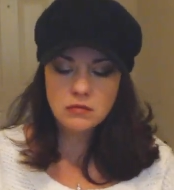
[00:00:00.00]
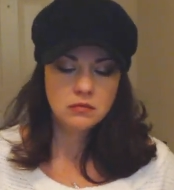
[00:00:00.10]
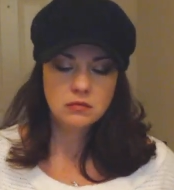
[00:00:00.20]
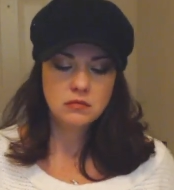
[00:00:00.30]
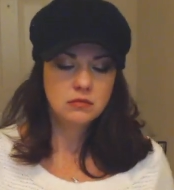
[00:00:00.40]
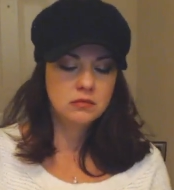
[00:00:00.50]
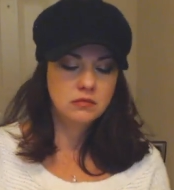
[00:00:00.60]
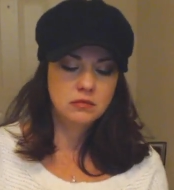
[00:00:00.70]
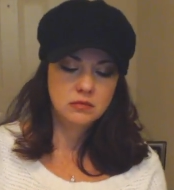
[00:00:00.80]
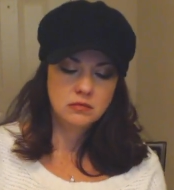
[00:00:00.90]

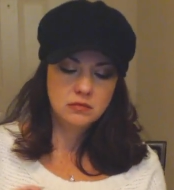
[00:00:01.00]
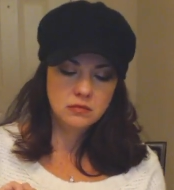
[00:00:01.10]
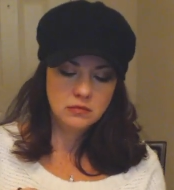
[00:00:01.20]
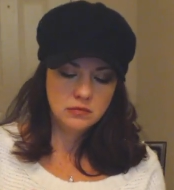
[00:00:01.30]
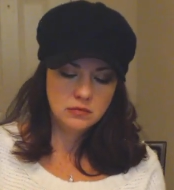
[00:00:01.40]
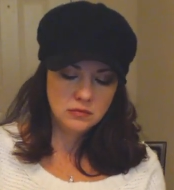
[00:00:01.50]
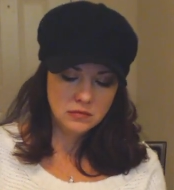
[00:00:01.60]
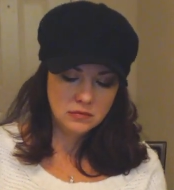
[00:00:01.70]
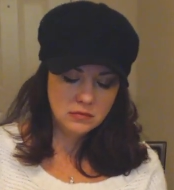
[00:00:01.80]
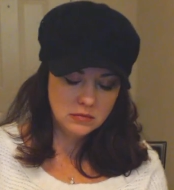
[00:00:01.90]

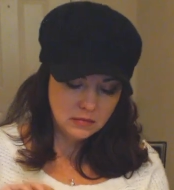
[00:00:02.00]
No one is speaking in this clip.